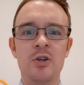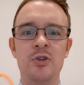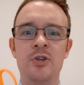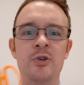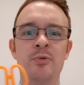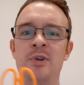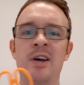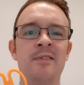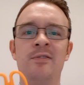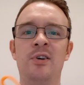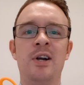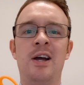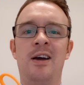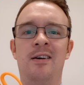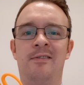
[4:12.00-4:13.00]
You
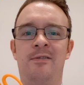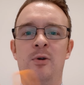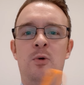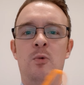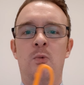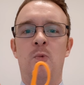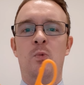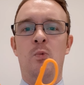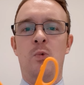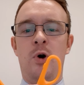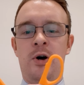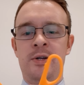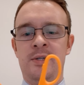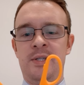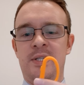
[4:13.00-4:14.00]
never have
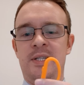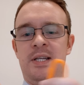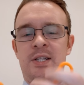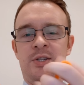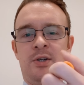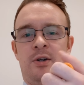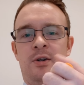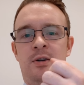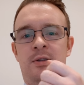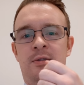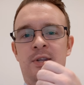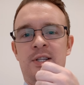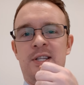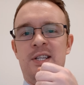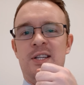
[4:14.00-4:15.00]
one scissor.
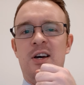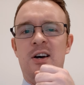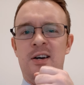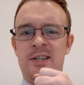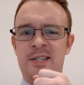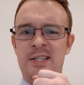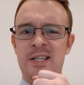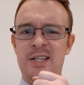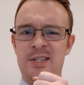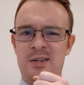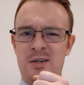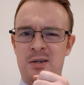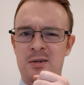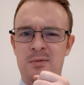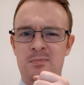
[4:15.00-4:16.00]
This is a
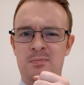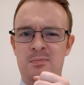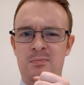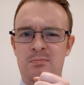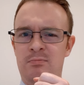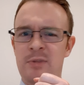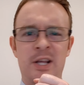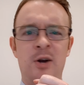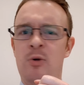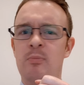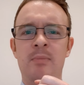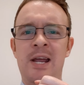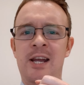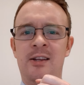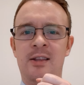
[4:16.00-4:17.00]
scissor. They
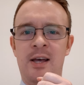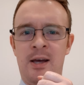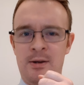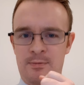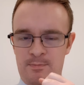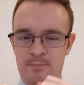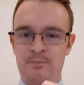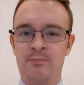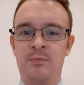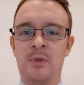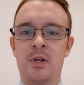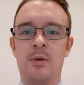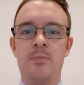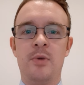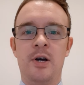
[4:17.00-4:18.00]
don't make that.
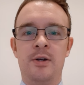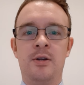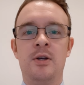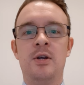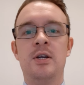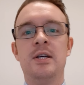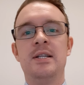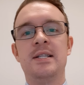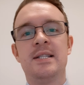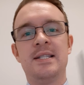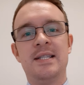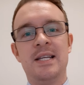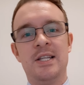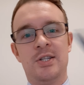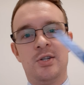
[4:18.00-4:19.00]
But
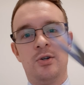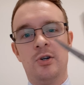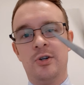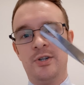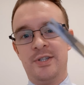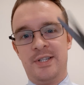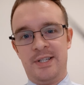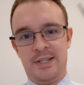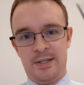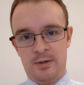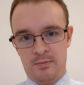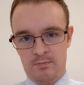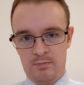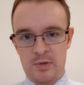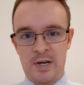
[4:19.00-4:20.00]

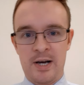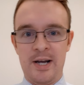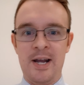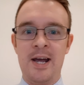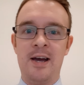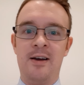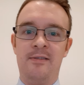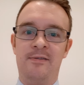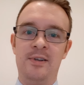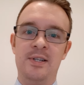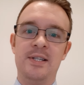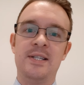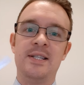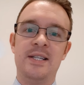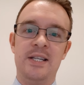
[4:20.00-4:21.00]
scissors. I have
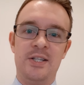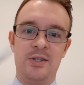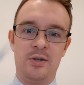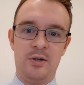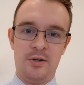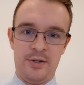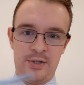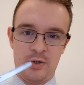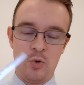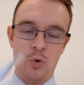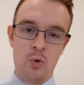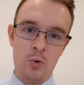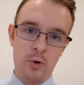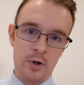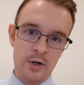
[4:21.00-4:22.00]
scissors.
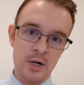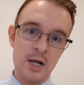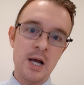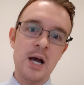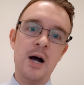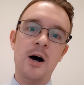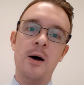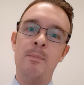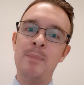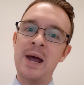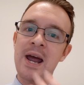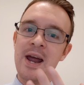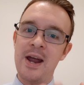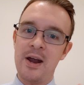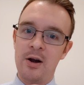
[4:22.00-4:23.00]
Or a
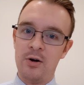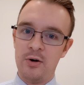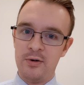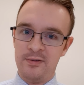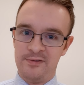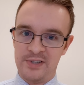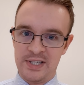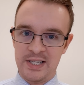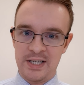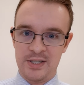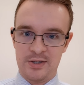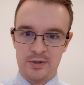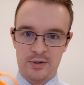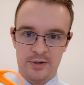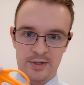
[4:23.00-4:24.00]
pair of
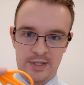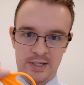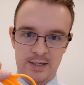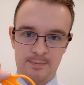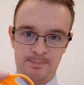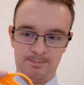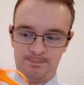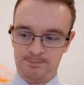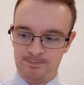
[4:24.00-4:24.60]
scissors.